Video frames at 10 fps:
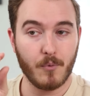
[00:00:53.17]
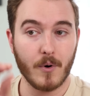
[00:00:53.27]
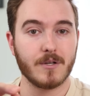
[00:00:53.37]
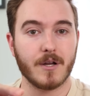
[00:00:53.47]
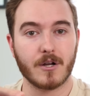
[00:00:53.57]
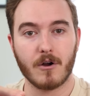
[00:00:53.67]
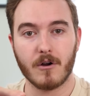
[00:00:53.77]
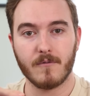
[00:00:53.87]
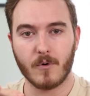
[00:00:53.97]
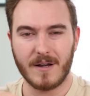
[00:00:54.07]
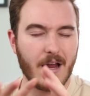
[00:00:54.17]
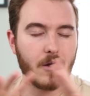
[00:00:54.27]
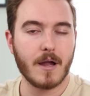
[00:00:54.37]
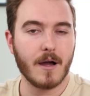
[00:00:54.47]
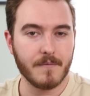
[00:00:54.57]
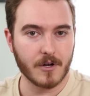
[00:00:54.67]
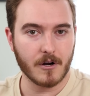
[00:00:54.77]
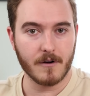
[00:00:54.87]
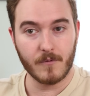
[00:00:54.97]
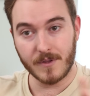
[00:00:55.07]
point on a curve or an area of the
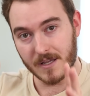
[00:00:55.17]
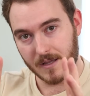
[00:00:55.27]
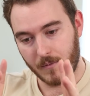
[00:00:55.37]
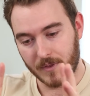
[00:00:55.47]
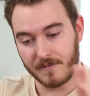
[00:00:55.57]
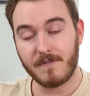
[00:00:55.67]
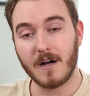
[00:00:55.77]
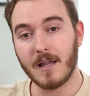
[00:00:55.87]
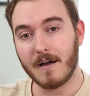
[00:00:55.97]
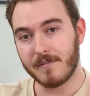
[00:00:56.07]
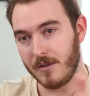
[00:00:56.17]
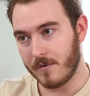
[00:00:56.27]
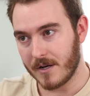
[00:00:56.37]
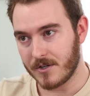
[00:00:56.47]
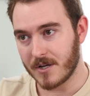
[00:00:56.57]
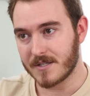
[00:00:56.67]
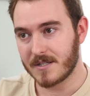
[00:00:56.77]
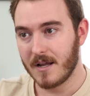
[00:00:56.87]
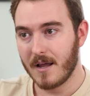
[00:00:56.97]
curve with a fall off that you can adjust,